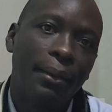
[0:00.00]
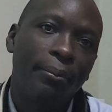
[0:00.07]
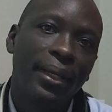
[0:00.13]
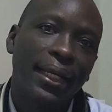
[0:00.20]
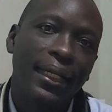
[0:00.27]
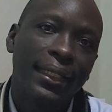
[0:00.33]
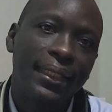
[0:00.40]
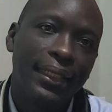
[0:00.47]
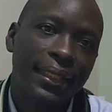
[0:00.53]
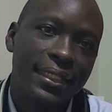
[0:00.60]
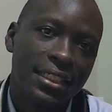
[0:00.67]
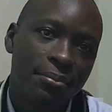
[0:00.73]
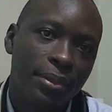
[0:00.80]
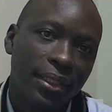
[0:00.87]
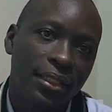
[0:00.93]
Marketing
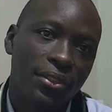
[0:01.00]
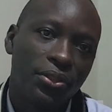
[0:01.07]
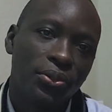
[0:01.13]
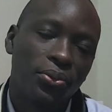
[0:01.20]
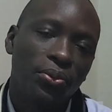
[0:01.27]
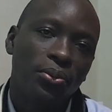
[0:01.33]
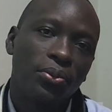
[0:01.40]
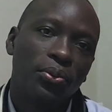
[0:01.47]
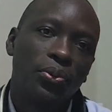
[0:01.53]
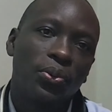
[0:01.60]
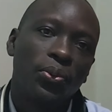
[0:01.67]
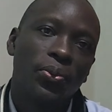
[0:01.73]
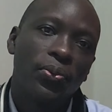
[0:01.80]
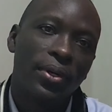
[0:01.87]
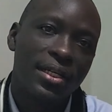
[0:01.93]
is speaking to
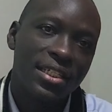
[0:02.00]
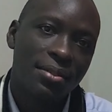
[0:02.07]
one